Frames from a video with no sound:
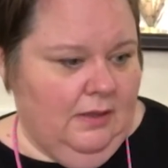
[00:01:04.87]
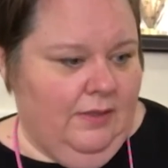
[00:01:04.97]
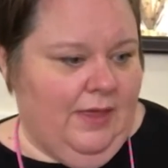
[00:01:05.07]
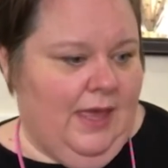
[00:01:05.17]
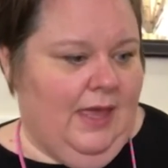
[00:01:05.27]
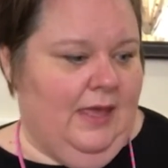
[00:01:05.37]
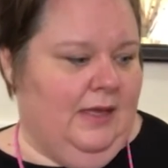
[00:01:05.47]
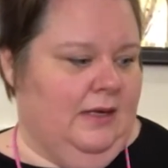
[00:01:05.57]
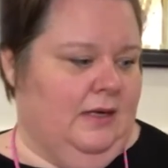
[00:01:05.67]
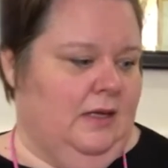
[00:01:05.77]

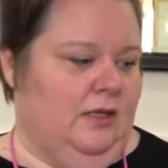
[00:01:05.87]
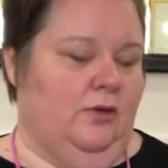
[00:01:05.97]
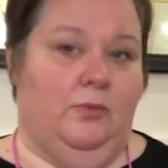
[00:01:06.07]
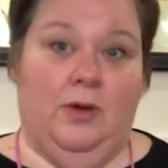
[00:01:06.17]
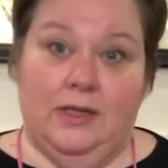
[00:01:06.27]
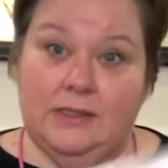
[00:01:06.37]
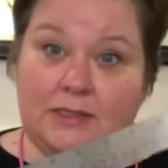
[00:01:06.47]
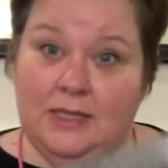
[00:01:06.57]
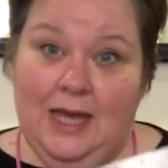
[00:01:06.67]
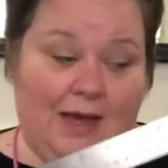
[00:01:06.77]
then you'll want
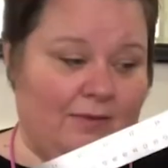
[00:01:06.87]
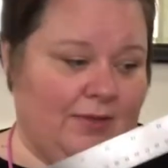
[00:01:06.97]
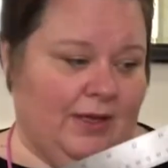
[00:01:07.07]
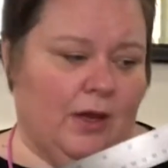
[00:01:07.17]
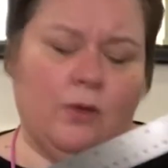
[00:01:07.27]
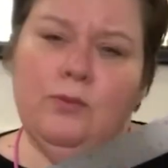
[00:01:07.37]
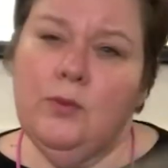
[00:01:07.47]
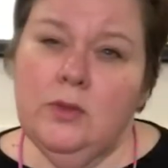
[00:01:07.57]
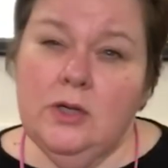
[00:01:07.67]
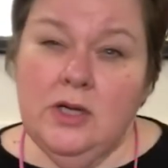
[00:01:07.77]
to have like a
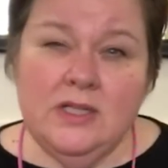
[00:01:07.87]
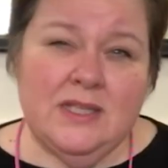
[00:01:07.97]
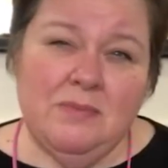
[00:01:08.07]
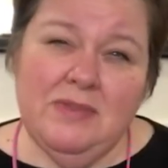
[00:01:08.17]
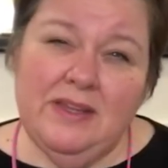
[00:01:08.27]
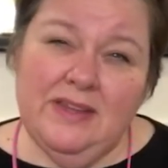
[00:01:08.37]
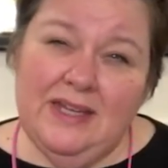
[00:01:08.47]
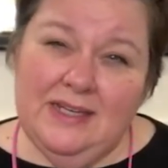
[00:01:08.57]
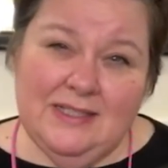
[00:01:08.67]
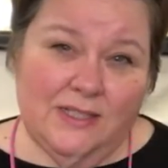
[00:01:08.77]
ruler or something
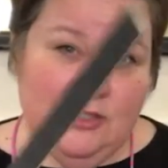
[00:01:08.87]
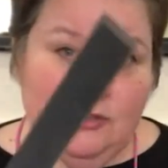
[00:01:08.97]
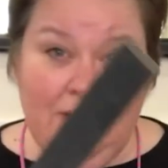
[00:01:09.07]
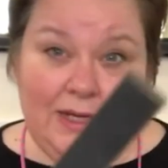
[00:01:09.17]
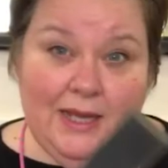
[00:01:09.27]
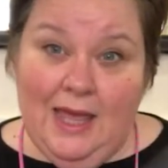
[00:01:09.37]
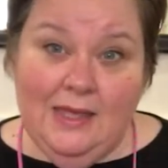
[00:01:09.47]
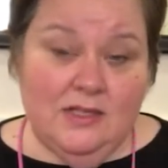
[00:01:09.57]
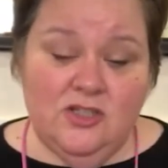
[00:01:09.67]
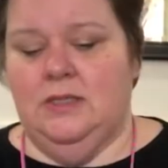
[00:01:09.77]
that is a straight
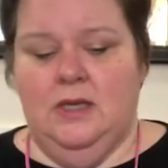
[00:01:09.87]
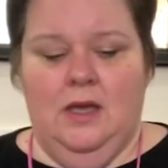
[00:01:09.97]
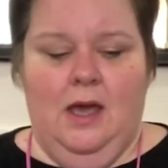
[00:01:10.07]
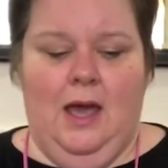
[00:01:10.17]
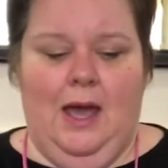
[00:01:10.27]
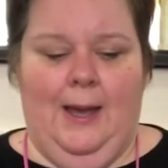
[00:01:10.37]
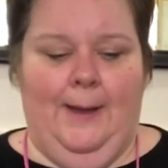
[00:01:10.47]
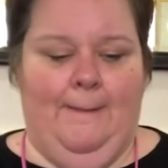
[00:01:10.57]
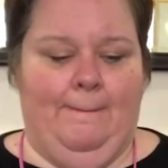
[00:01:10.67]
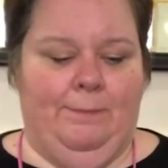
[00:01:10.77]
edge.
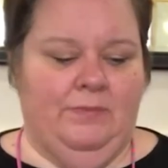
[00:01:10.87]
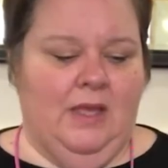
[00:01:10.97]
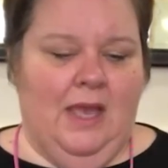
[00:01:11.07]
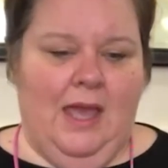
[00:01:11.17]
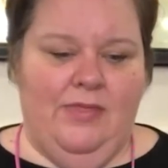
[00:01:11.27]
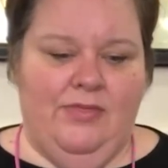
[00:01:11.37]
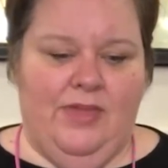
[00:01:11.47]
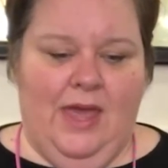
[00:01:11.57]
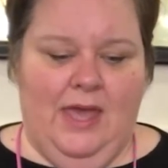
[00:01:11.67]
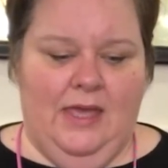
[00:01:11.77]
And
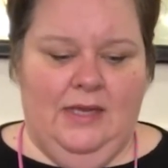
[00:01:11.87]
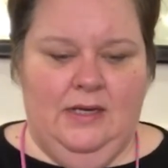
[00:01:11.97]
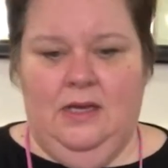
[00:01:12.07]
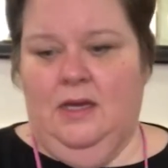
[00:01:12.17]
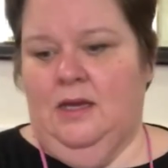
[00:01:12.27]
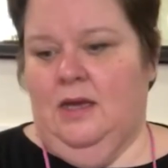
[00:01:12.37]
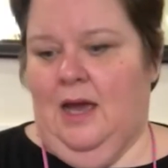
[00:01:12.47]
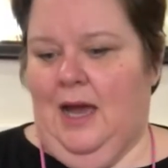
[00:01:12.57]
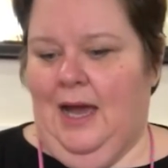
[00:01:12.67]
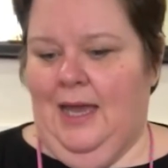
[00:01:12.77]
then
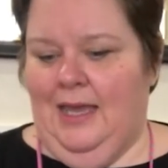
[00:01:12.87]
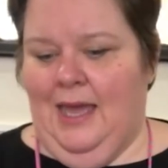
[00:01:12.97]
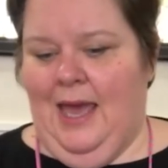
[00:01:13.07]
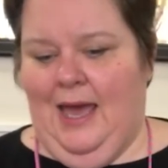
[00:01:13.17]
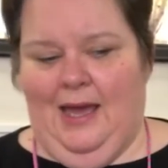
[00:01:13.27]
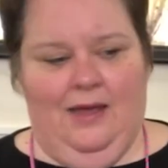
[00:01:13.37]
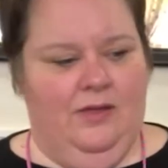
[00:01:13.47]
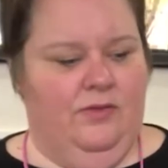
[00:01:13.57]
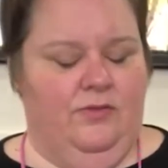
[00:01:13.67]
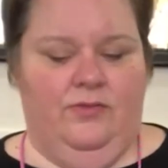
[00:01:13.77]
I
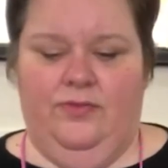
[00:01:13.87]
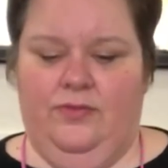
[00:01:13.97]
have